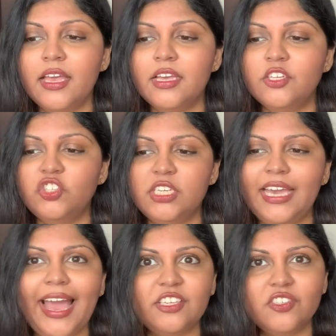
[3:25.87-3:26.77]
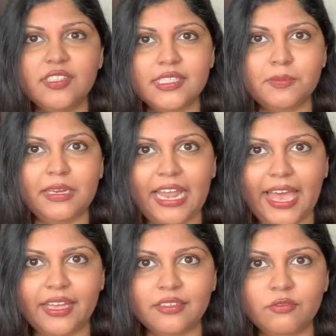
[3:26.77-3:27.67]
she hatches this
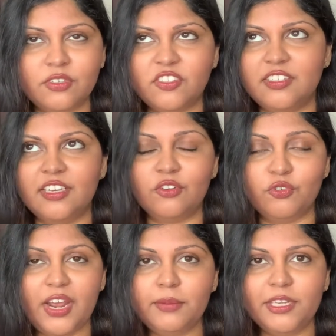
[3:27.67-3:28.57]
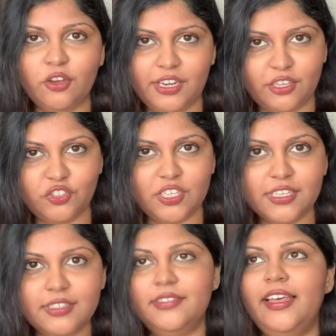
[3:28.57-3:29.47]
plan, which is incredibly
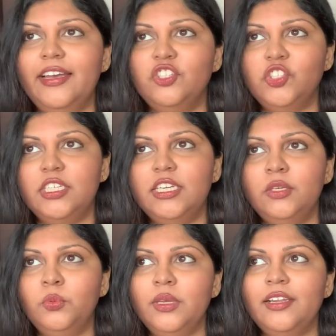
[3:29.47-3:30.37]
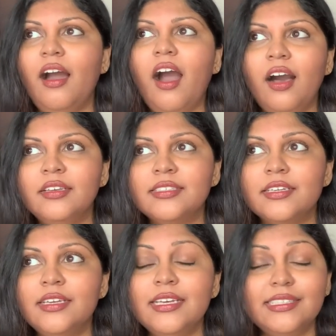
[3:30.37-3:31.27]
audacious, that she will
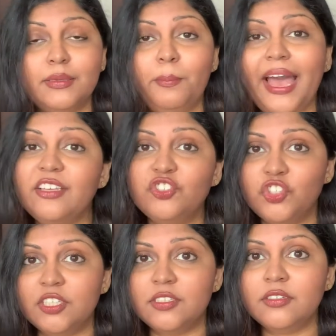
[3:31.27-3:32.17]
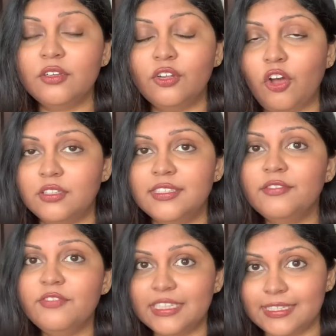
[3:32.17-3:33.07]
ask Sebastian, Lord St.
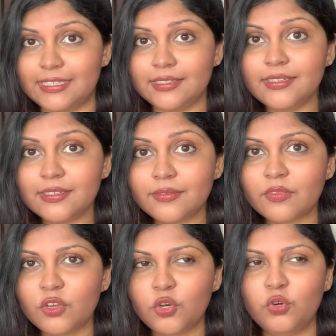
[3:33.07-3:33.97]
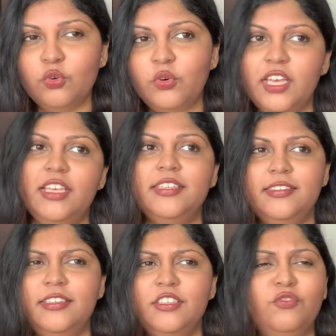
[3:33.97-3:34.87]
Vincent, who is
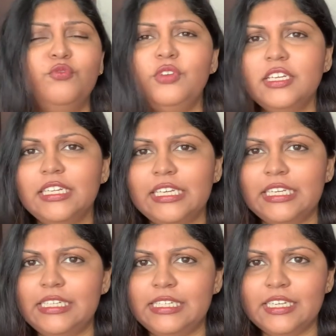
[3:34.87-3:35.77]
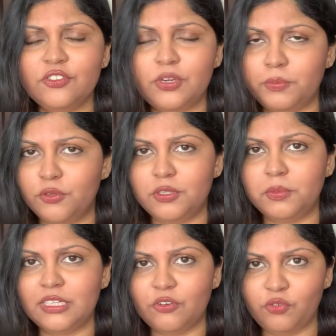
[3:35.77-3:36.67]
this really
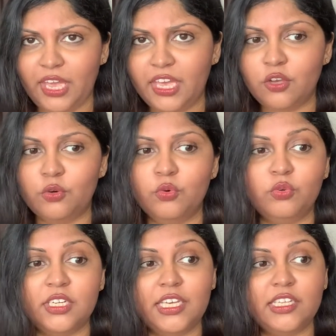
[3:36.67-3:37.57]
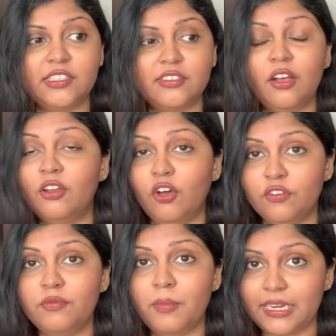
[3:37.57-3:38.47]
disreputable rake who needs a lot
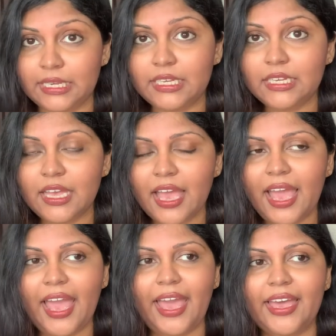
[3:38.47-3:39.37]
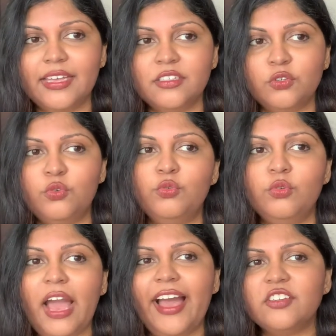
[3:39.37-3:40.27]
of money, and
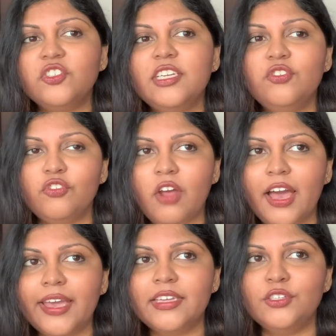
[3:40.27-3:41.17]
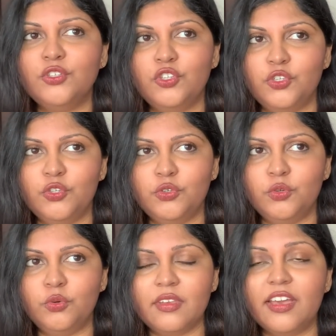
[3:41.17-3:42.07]
who actually tried
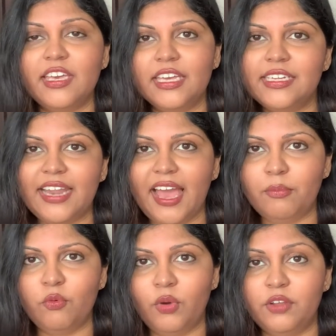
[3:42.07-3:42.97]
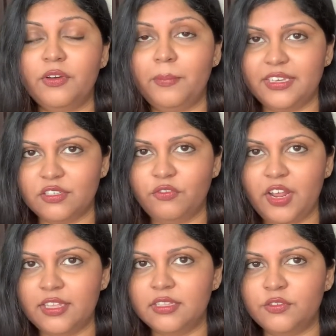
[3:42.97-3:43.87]
to kidnap one of her best
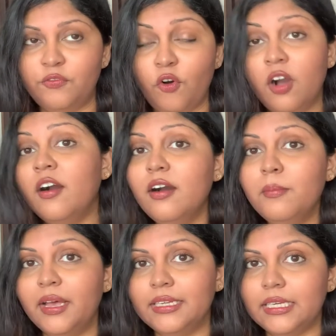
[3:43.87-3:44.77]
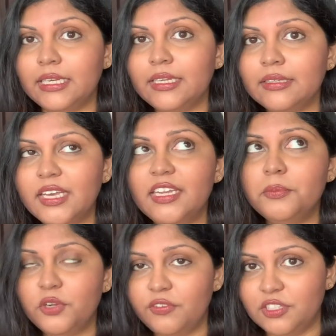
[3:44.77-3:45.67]
friends for her money in a
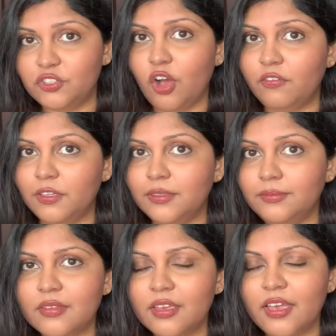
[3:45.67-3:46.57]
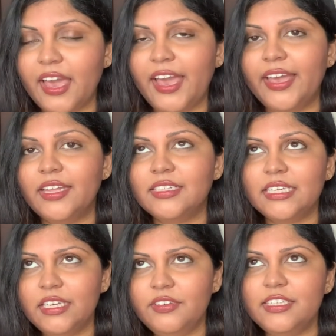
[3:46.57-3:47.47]
previous novel. And
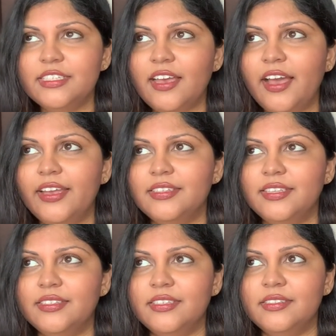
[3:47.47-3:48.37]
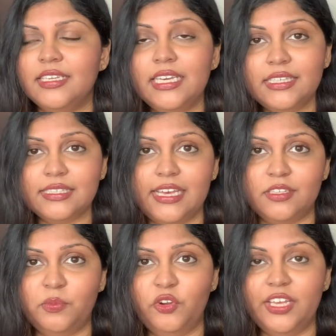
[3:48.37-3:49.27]
Evie decides that since he's
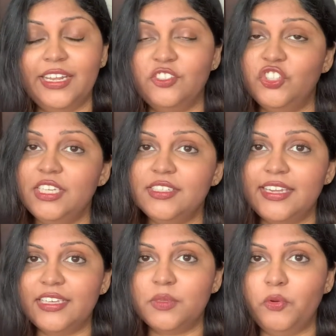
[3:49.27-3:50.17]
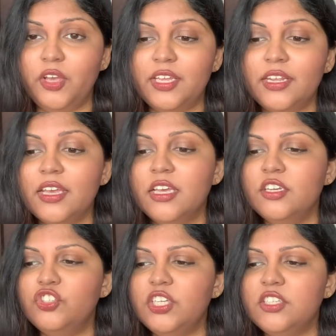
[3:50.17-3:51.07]
desperate and she's desperate,
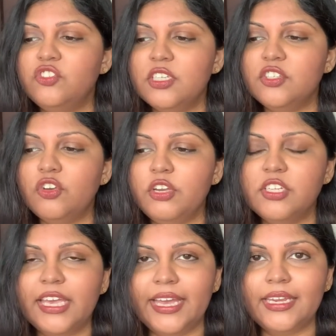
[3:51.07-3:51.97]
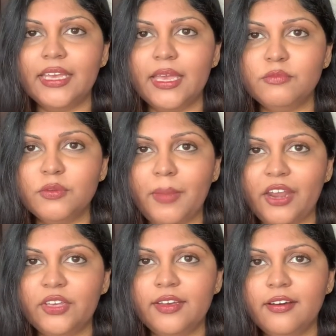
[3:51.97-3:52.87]
she's just going to get him to
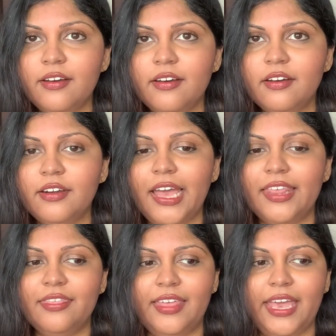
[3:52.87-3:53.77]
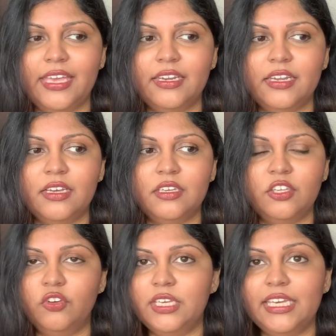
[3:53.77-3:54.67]
marry her, and then, you
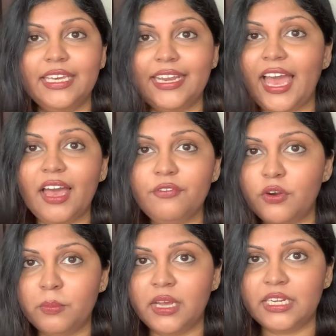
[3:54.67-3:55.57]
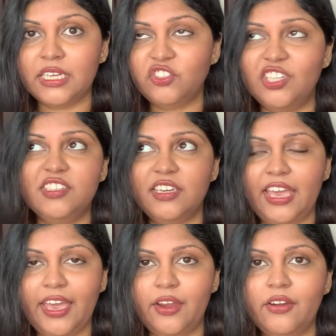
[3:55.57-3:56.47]
know, he can have her money, she doesn't
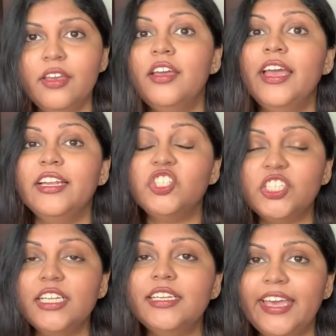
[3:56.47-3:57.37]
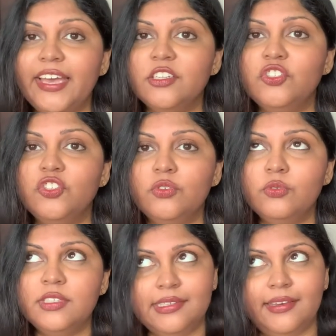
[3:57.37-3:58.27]
care, and she'll get to
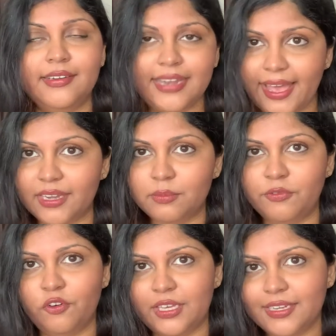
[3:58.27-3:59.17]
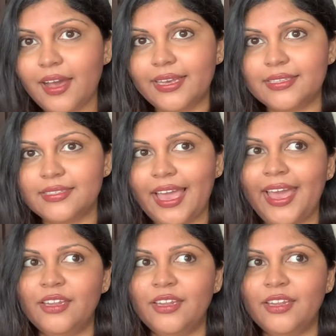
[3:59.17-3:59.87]
see her dad before he dies and